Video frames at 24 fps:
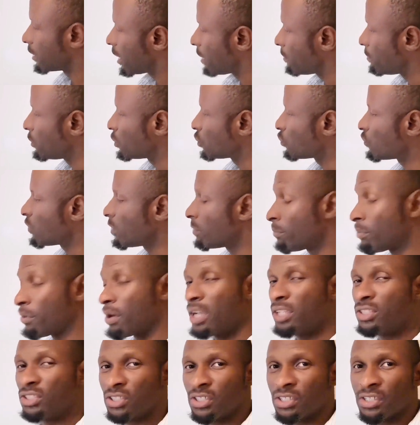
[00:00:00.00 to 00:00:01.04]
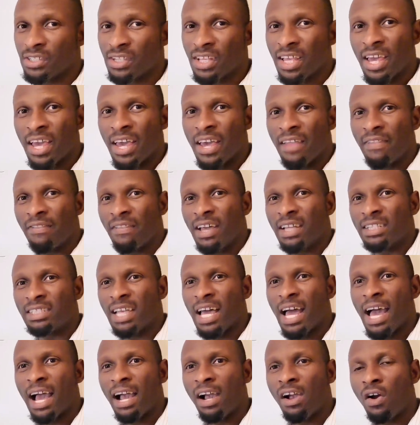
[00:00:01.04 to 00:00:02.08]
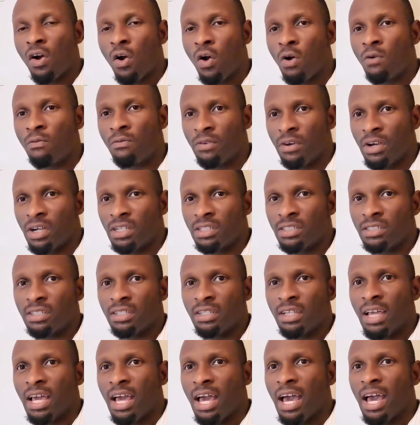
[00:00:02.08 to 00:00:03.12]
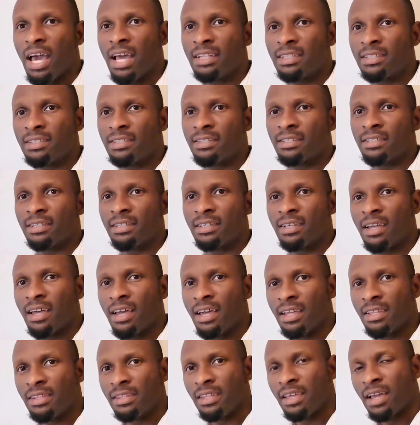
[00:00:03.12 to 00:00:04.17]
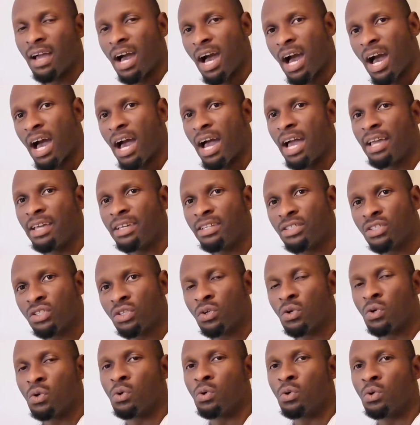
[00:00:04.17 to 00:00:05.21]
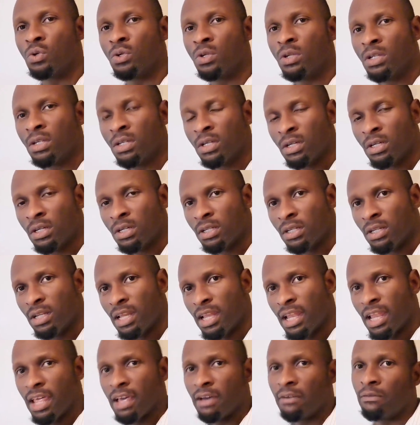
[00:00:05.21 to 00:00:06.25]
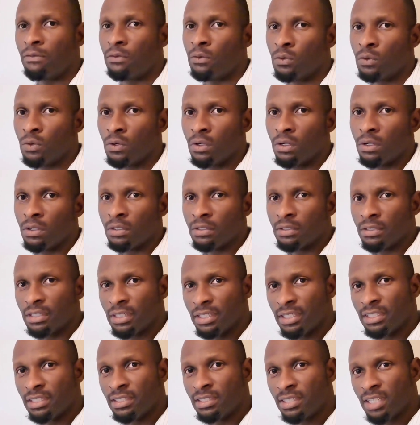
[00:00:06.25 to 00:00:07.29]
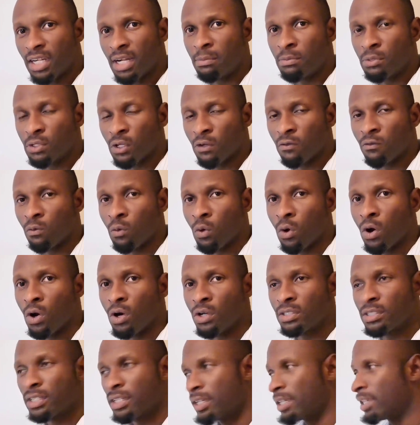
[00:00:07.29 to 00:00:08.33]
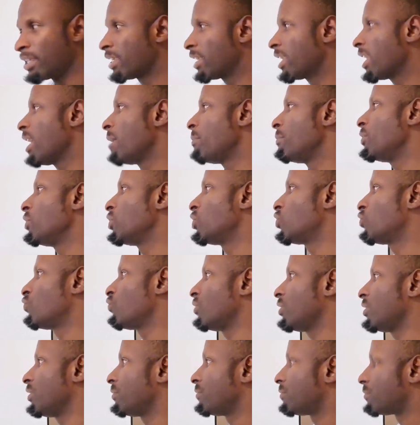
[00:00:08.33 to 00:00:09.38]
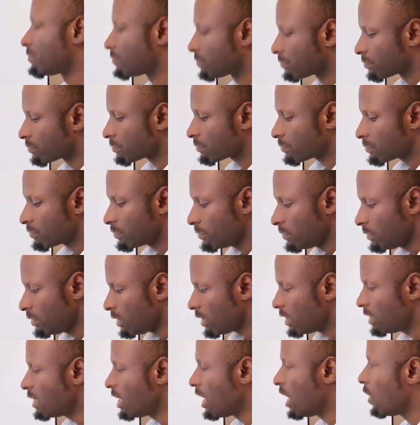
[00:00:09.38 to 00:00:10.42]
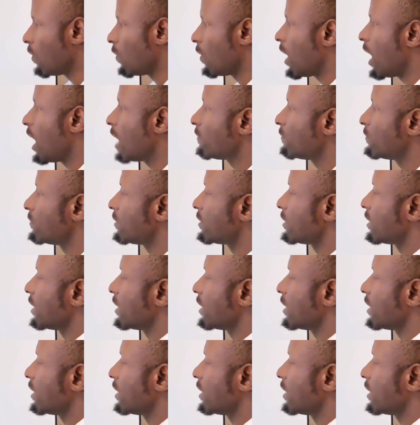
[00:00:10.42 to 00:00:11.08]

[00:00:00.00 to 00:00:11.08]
chemistry branches that are covered at the high school level in terms of what? Chemistry. Now, having